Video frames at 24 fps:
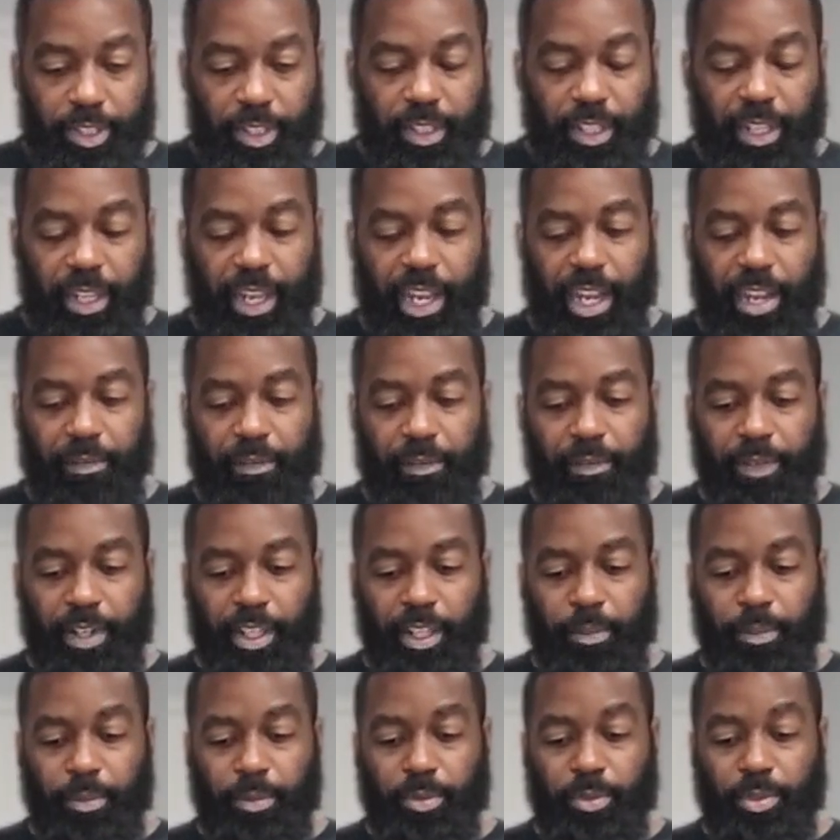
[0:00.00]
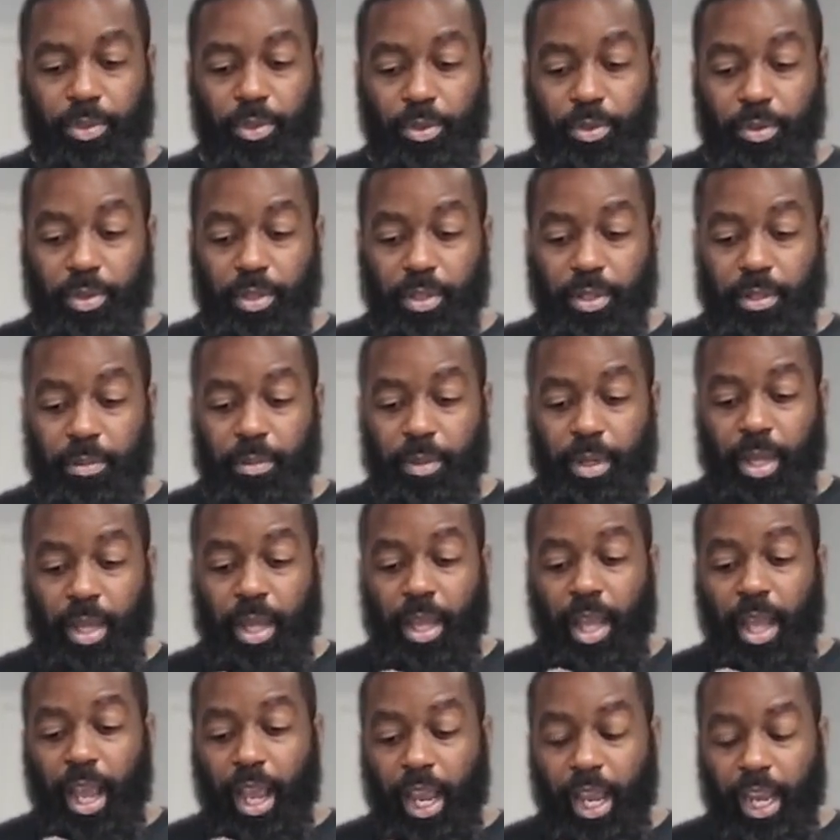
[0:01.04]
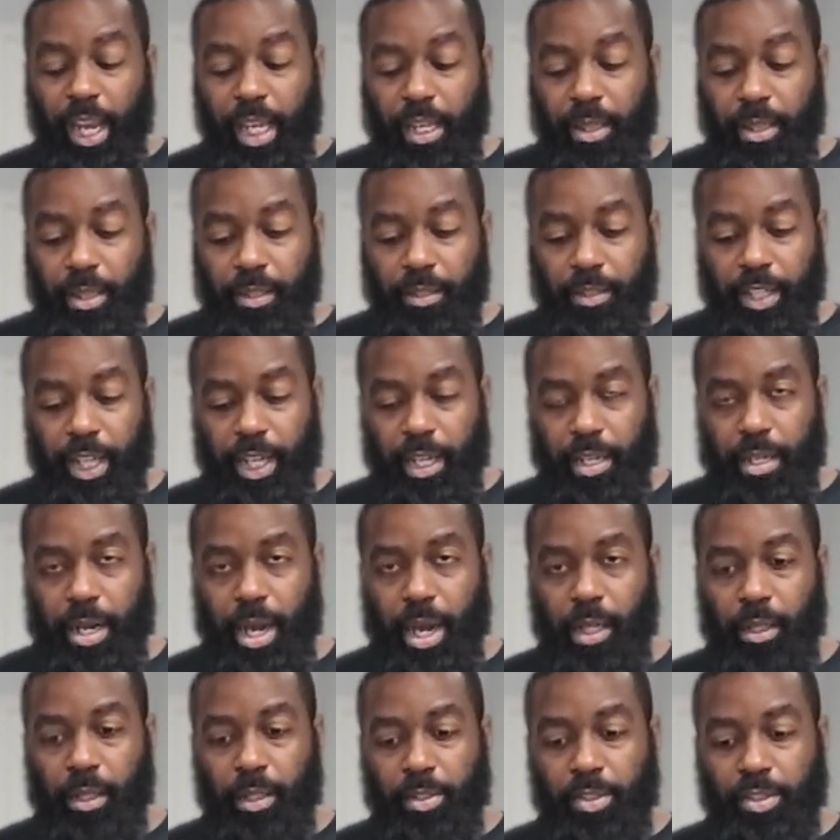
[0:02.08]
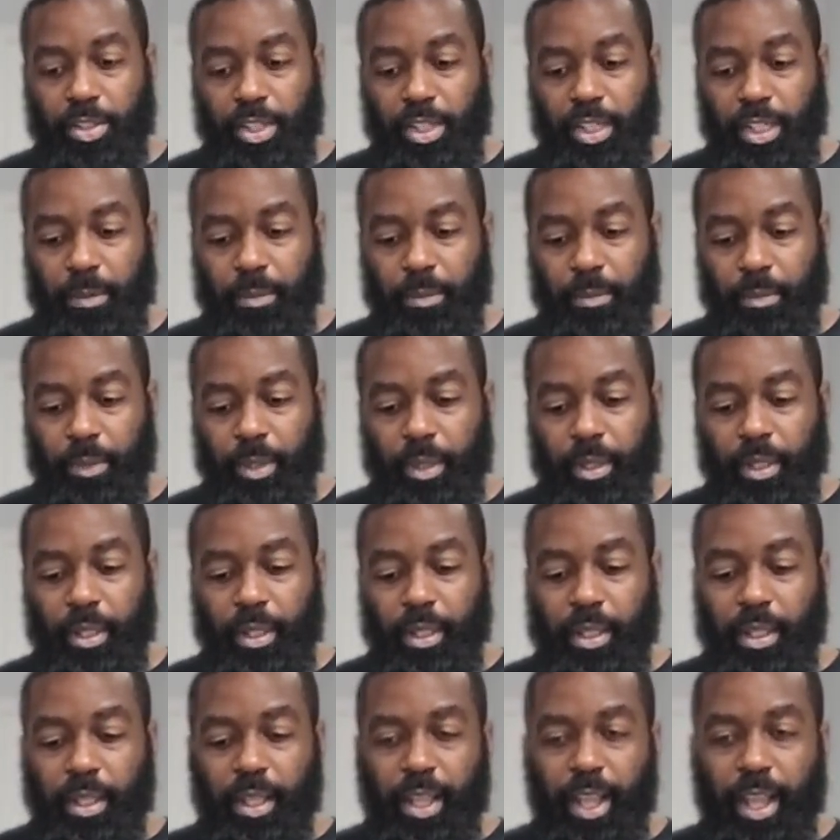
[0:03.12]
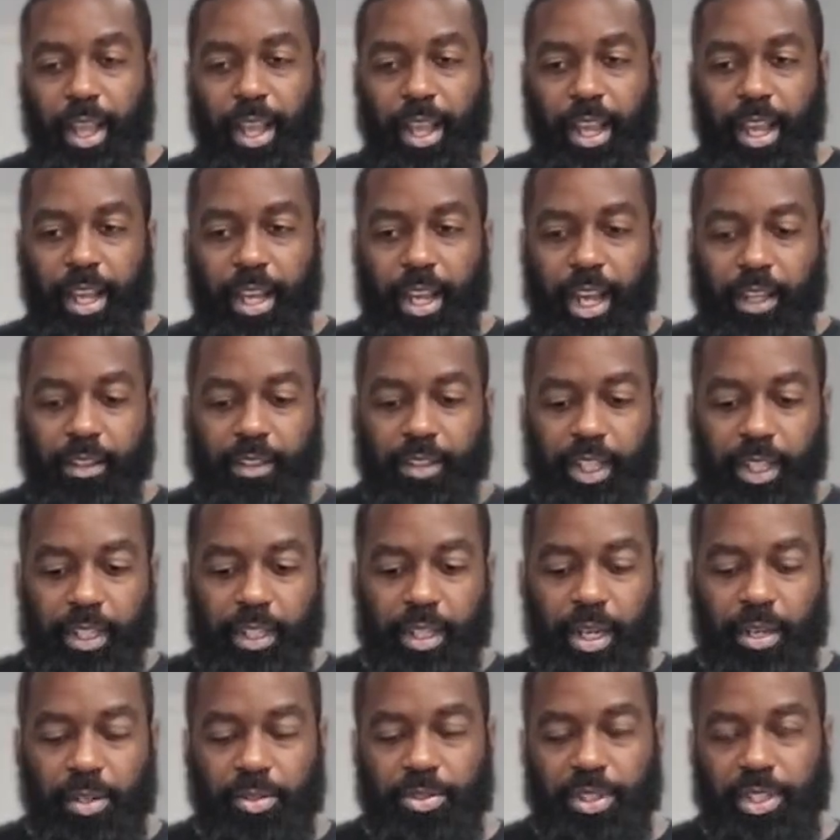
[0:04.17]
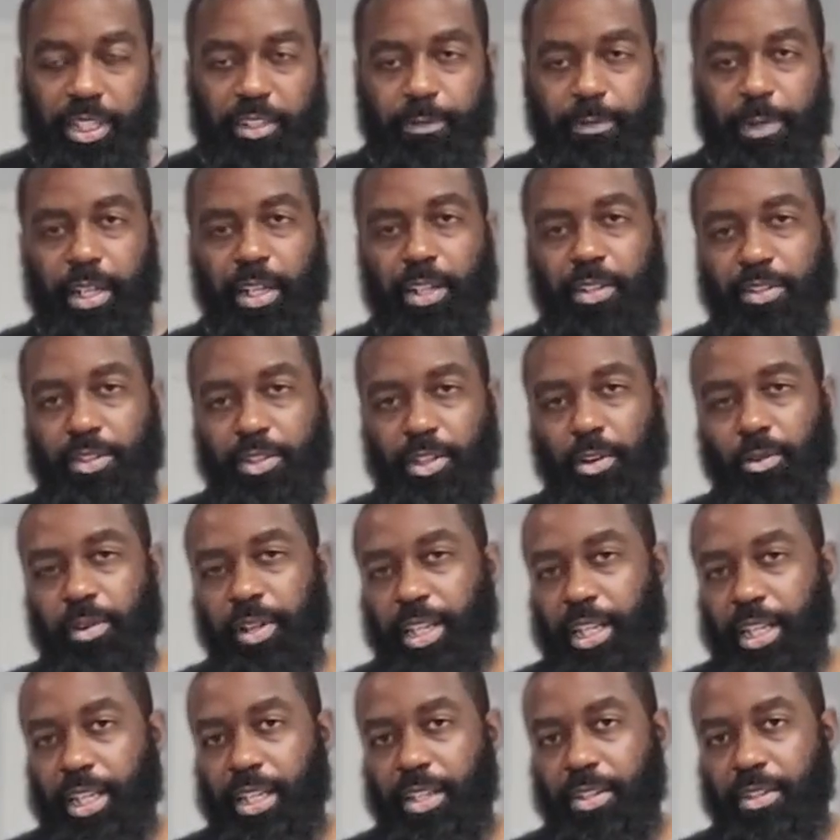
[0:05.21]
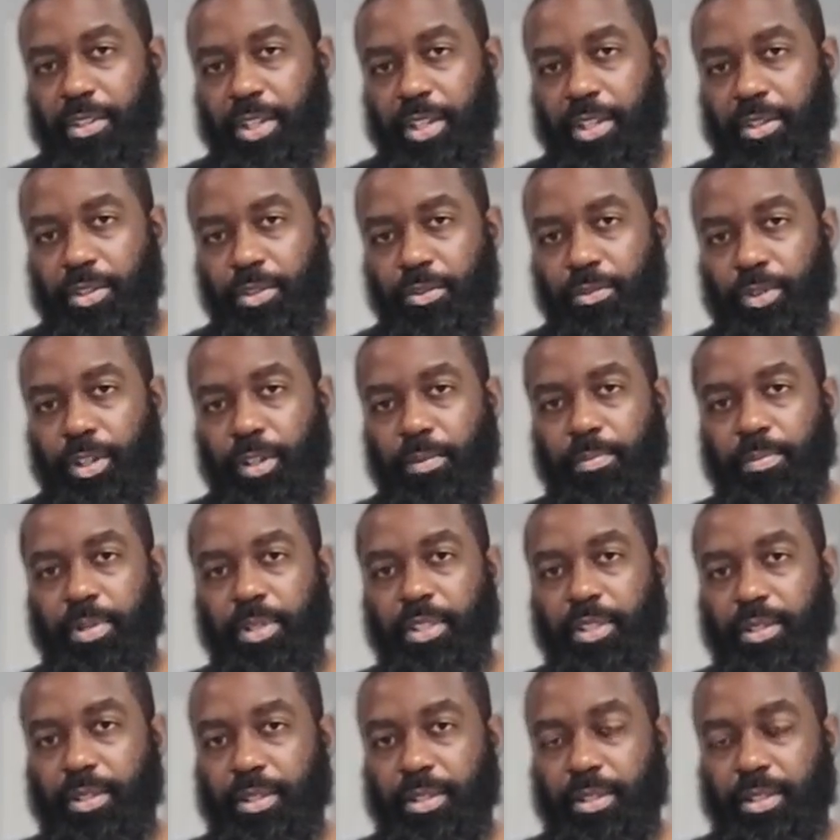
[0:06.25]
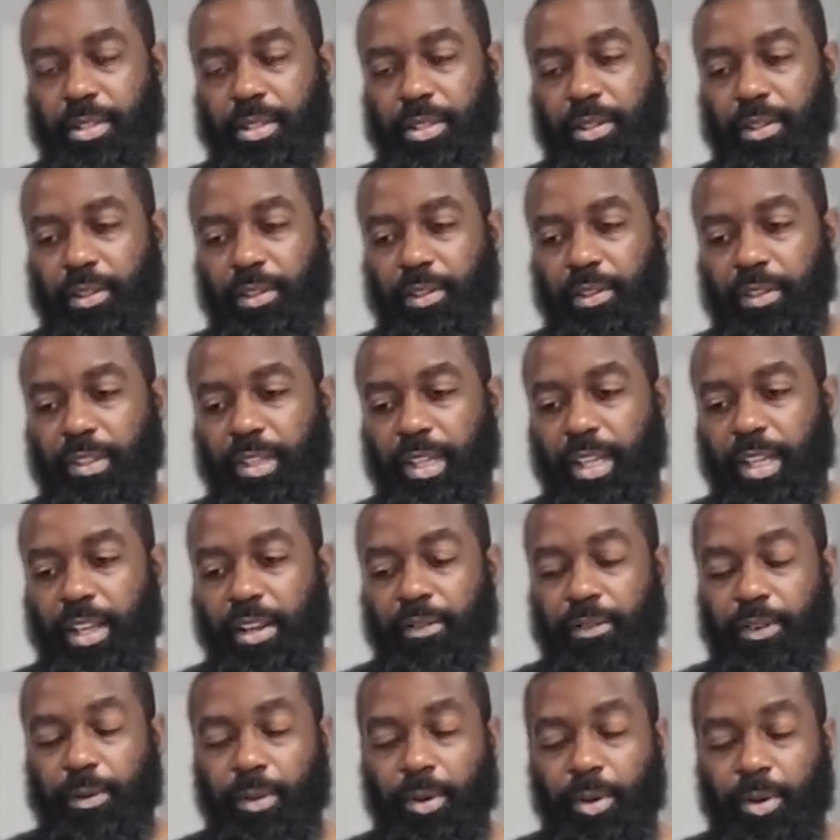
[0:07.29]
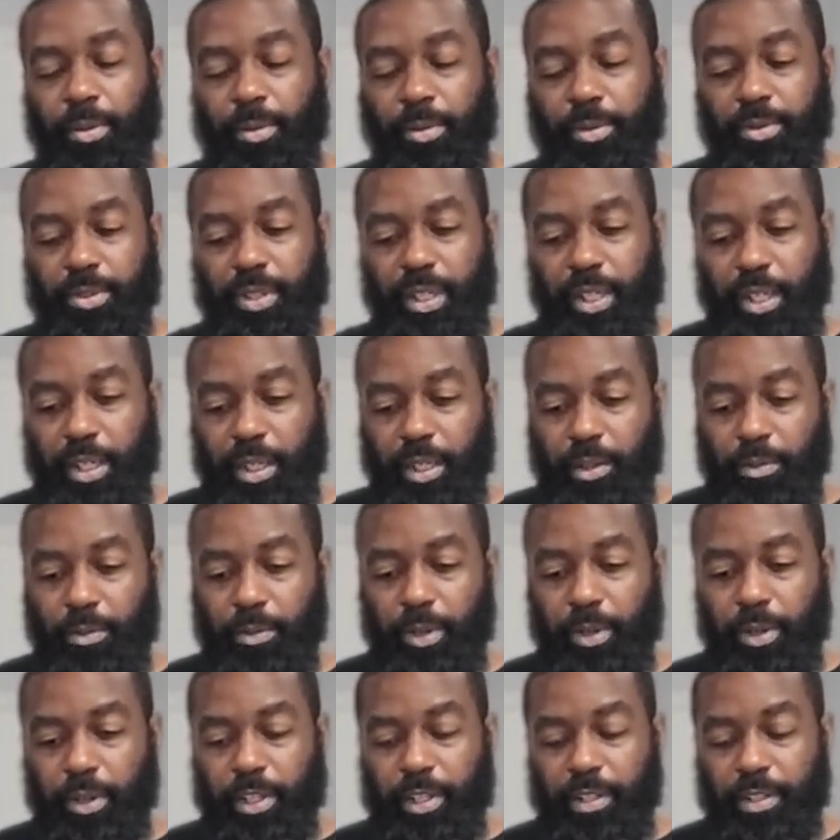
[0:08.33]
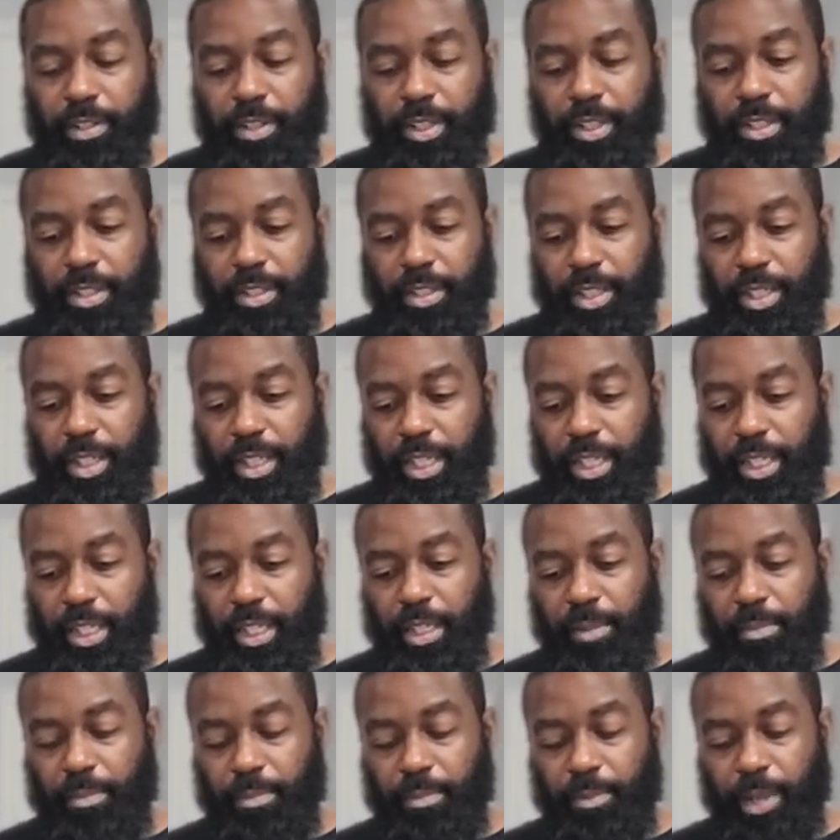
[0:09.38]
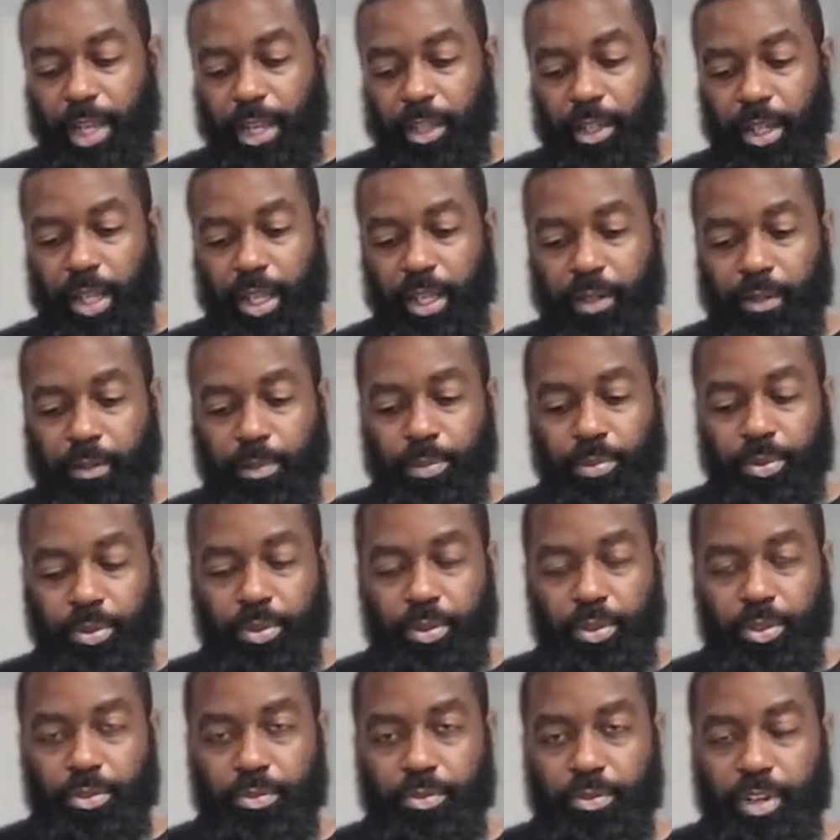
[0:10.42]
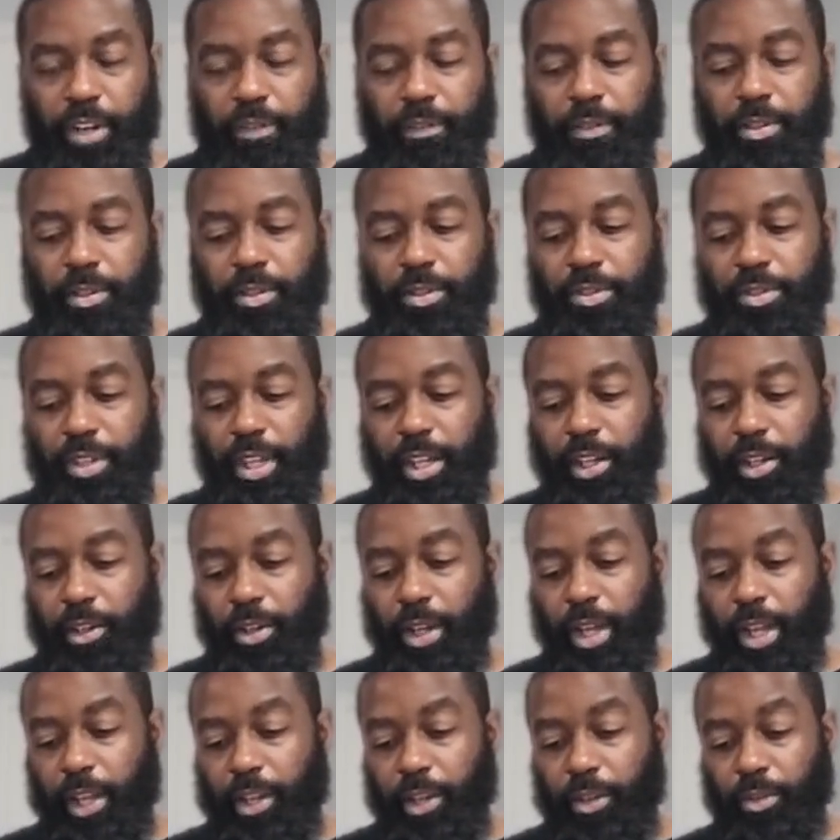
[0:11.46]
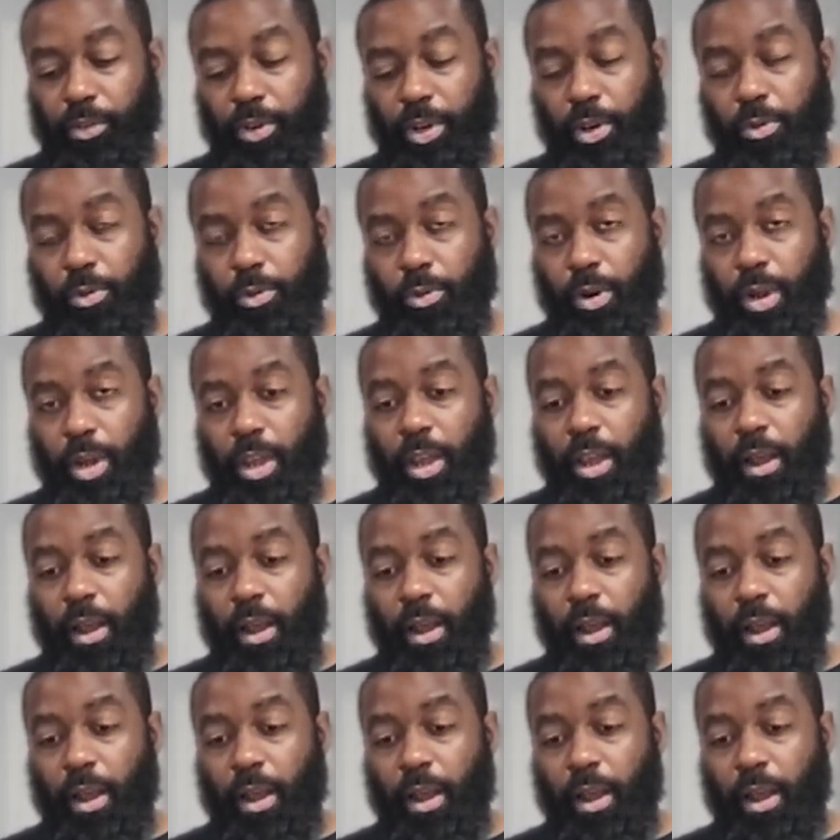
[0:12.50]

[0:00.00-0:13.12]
that they have available to them and the technology, and how technology has made it so easy to run businesses from almost anywhere and succeed and produce revenues and grow